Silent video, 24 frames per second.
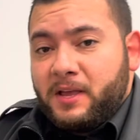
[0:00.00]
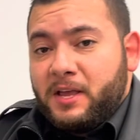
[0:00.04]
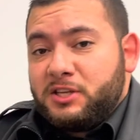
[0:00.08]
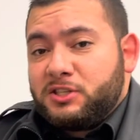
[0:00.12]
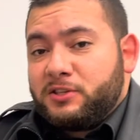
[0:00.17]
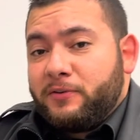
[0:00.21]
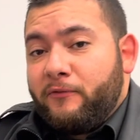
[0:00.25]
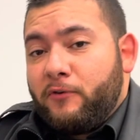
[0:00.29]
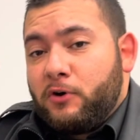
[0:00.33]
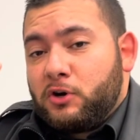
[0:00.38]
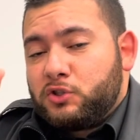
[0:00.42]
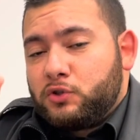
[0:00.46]
is
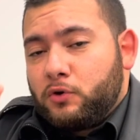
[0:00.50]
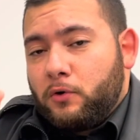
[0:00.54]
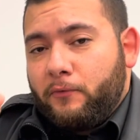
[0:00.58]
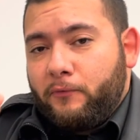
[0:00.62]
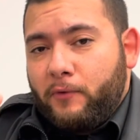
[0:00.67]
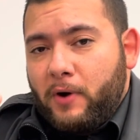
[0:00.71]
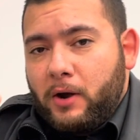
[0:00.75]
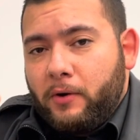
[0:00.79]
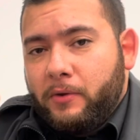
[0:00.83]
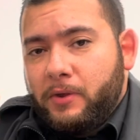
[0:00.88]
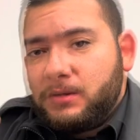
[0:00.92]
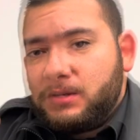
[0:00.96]
a versatile
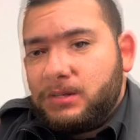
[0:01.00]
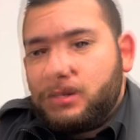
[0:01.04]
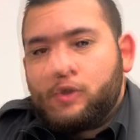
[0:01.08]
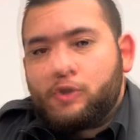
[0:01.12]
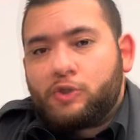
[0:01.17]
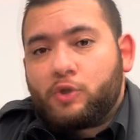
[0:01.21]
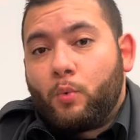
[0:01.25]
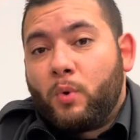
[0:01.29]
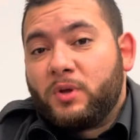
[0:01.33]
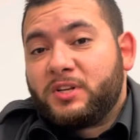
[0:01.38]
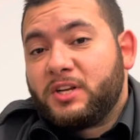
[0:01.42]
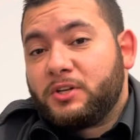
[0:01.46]
fragrance.
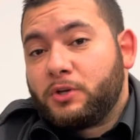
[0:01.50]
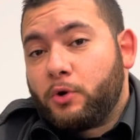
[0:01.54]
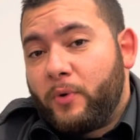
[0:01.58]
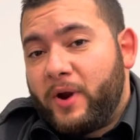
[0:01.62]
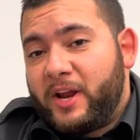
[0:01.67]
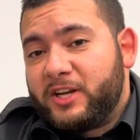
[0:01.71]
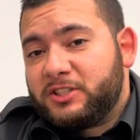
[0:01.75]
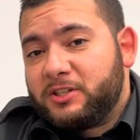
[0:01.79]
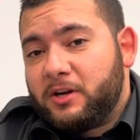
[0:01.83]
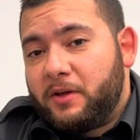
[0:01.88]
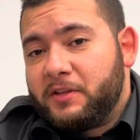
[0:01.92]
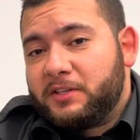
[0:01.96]
So what's the
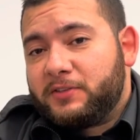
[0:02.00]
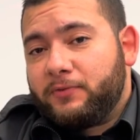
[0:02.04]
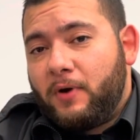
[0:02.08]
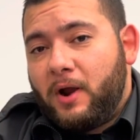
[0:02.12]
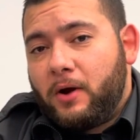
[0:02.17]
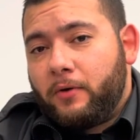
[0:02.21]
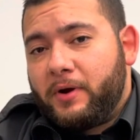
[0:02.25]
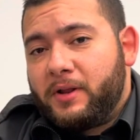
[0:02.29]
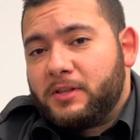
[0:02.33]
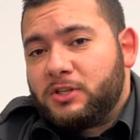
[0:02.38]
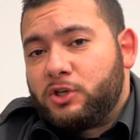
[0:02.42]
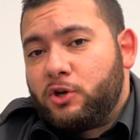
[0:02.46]
duration on this
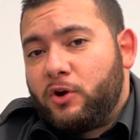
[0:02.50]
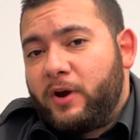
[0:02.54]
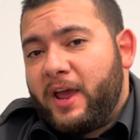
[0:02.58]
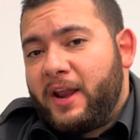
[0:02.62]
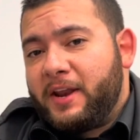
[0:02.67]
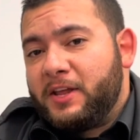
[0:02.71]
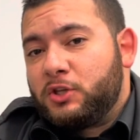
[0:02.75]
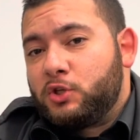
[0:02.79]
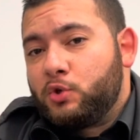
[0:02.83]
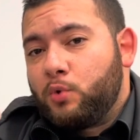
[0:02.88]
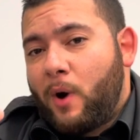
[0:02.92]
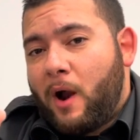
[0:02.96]
fragrance? You're
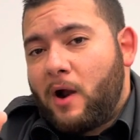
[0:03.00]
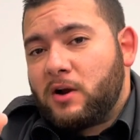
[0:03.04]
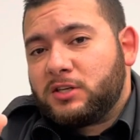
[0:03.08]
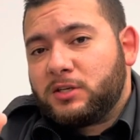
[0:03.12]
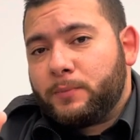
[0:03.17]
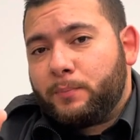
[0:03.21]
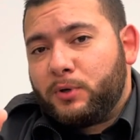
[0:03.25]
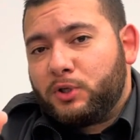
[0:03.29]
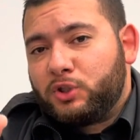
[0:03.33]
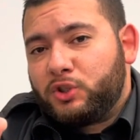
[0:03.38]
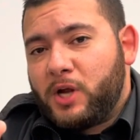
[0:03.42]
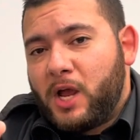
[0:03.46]
getting 2 hours
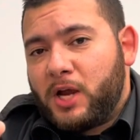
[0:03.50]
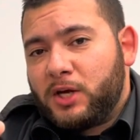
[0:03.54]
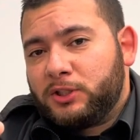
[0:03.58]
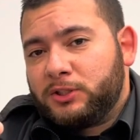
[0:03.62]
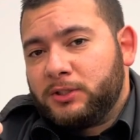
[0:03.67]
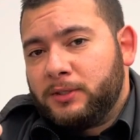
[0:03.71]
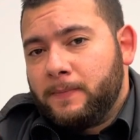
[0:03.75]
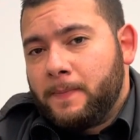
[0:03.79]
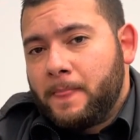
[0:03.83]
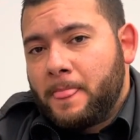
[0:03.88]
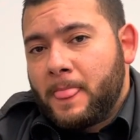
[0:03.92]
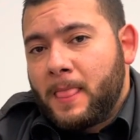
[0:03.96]
of
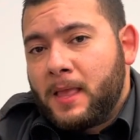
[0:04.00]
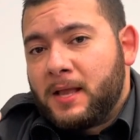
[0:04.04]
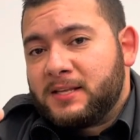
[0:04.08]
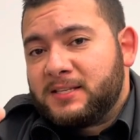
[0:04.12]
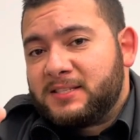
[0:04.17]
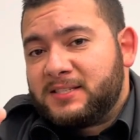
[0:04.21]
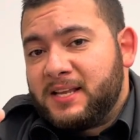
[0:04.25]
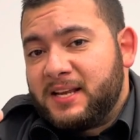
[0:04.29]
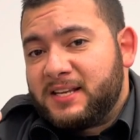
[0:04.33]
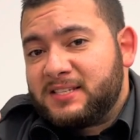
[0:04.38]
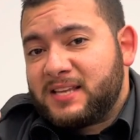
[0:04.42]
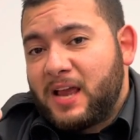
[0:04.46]
projection,
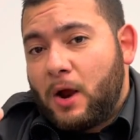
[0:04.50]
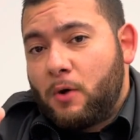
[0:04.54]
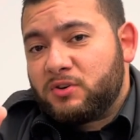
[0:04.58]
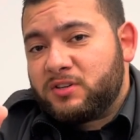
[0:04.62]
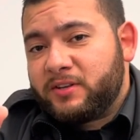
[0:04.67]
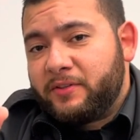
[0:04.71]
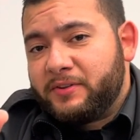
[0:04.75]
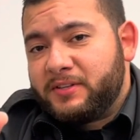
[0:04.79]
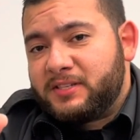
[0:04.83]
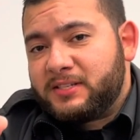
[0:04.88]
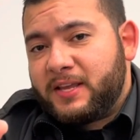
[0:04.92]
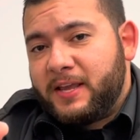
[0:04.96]
6 hours
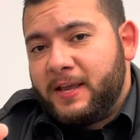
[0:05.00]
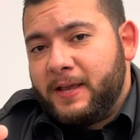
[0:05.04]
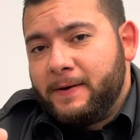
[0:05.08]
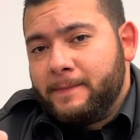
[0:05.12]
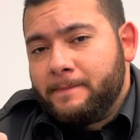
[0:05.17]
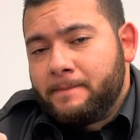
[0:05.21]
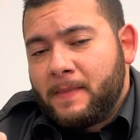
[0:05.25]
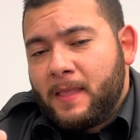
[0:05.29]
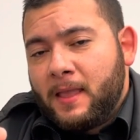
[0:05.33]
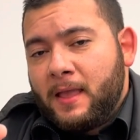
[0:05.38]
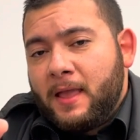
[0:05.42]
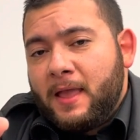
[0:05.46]
on the
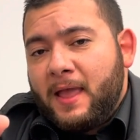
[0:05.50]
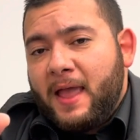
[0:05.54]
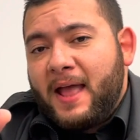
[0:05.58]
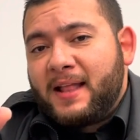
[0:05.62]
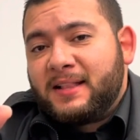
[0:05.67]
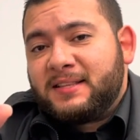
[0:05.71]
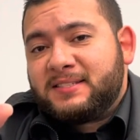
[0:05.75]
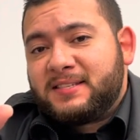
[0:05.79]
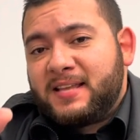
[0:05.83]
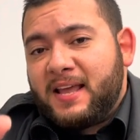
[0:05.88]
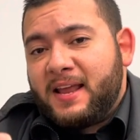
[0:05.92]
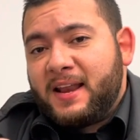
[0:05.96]
skin,
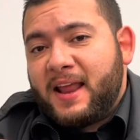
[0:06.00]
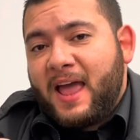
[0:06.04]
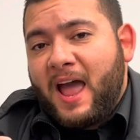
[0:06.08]
and 10